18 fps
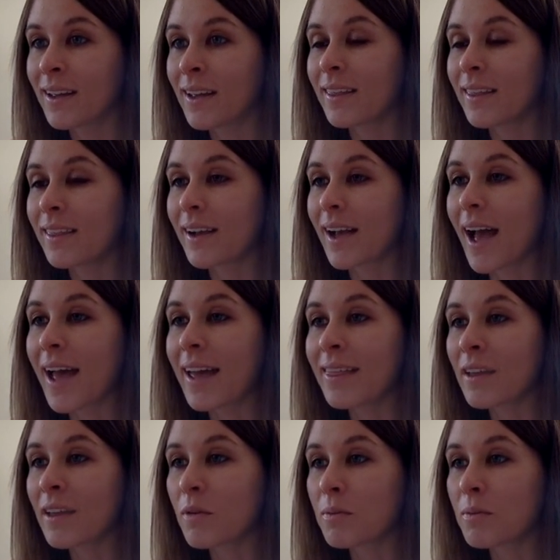the
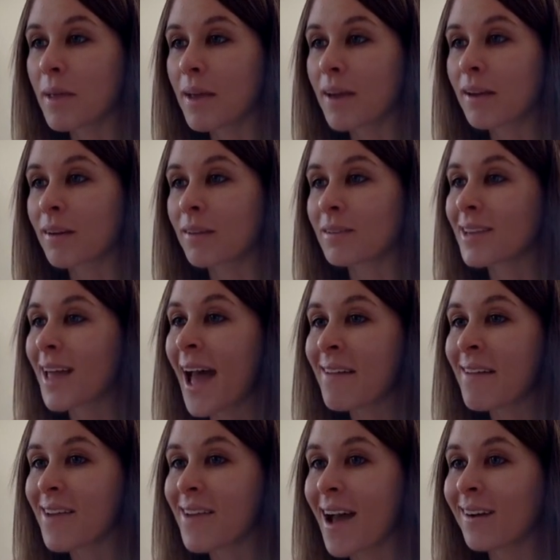kind that would make her
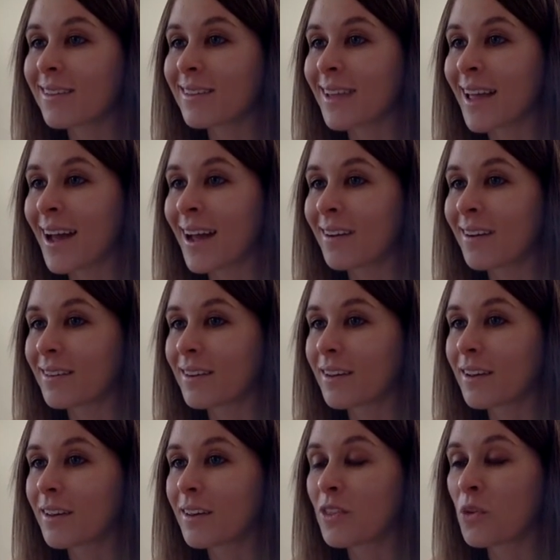laugh out loud,
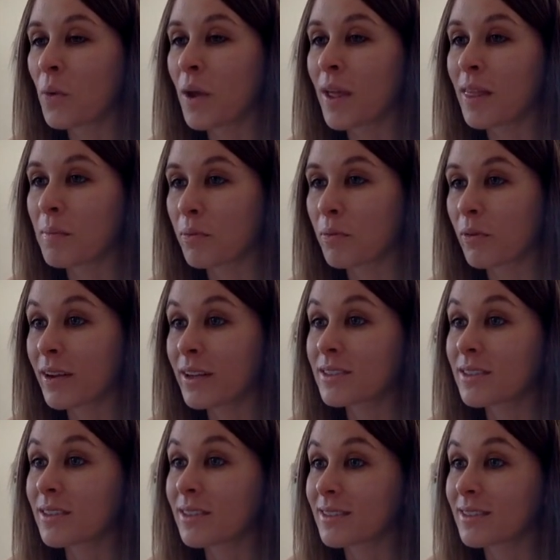the way the
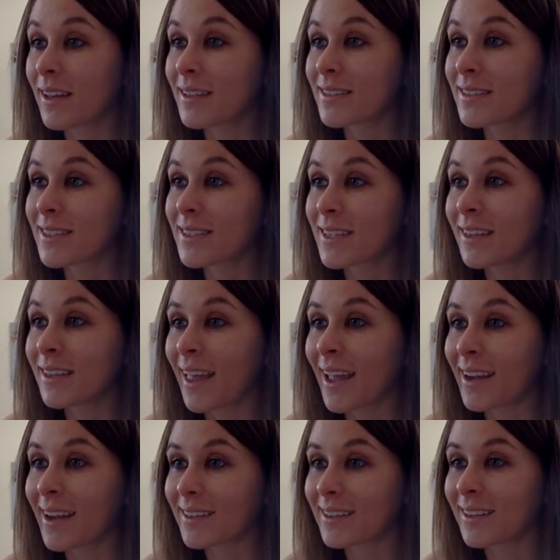preacher said she
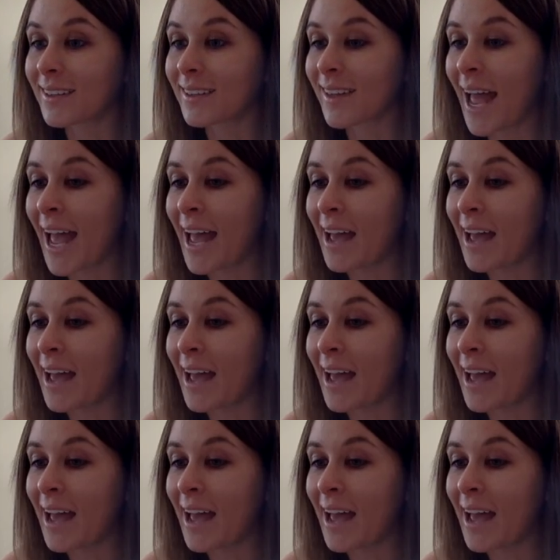liked to laugh.